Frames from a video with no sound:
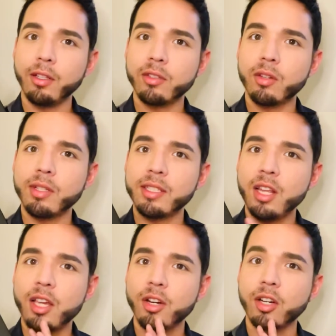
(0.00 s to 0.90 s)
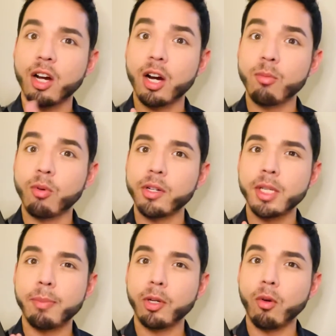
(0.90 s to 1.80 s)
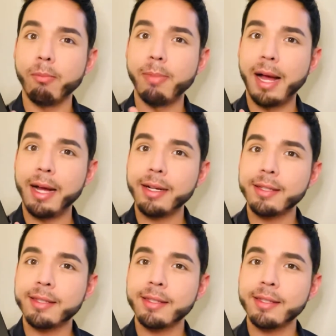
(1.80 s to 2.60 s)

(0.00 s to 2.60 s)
So it's not your cardboard typical box.